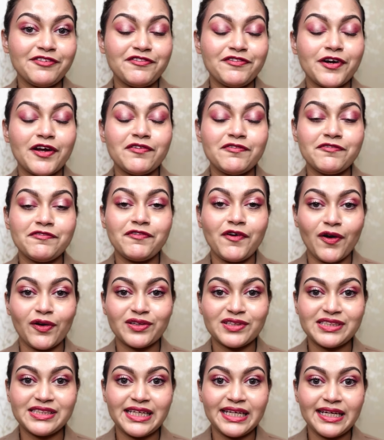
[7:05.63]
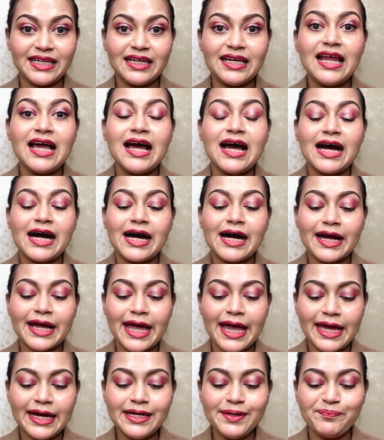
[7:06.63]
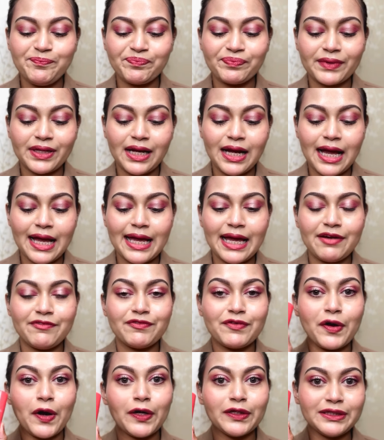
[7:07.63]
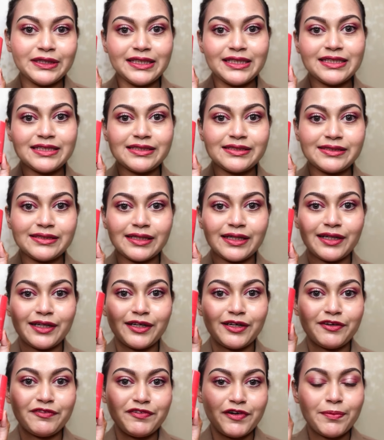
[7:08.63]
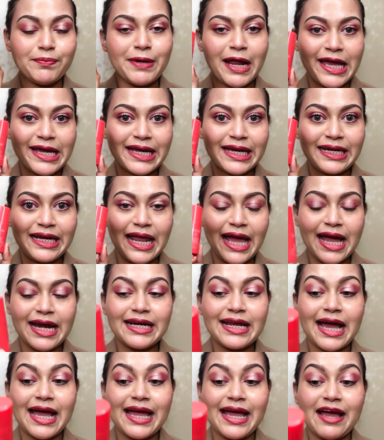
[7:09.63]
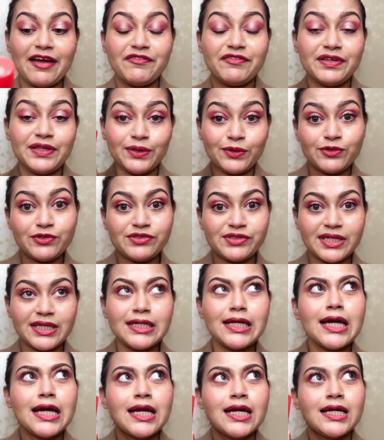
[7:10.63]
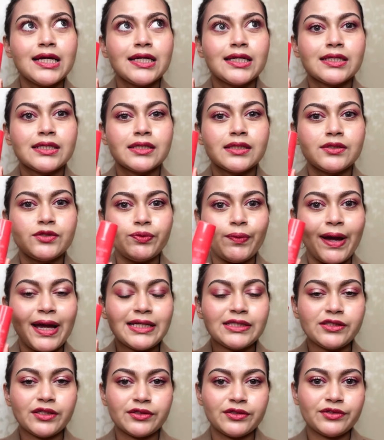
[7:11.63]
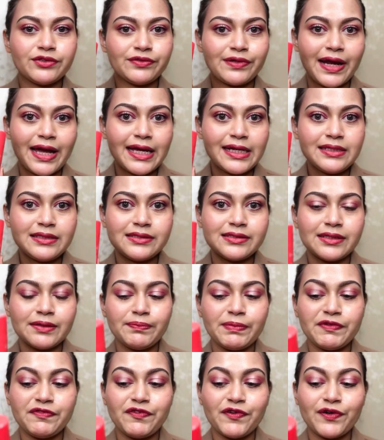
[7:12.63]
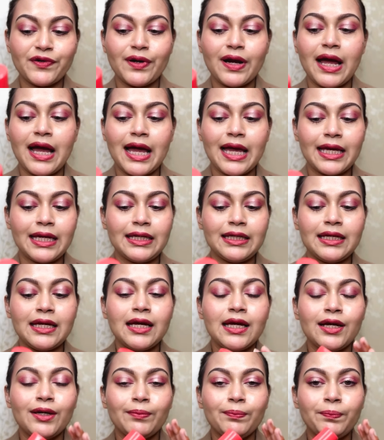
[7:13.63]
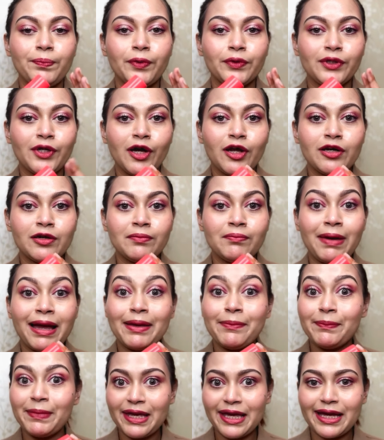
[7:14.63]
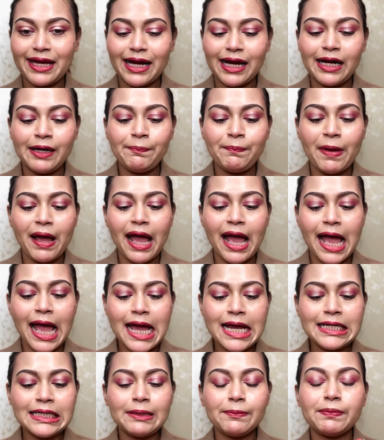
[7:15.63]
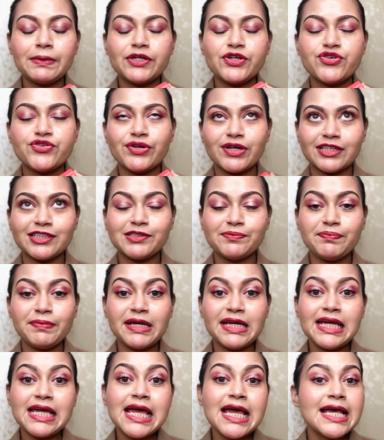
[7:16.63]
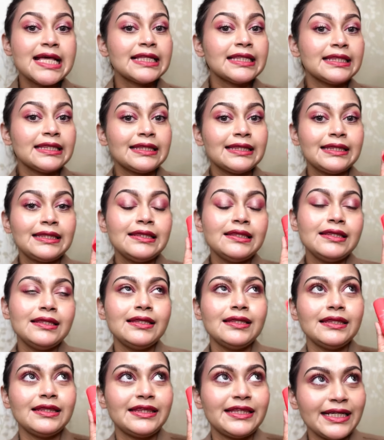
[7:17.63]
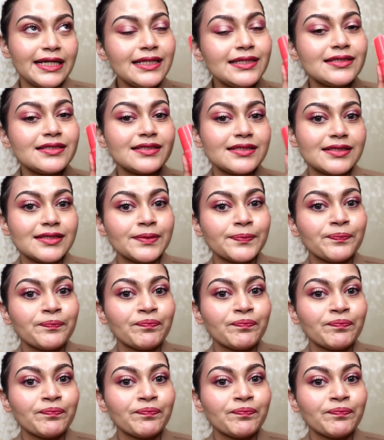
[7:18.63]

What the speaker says: from Foxtail. Again, I have got this from Nykaa Land. I have used it twice or thrice before I put on my makeup, and trust me, this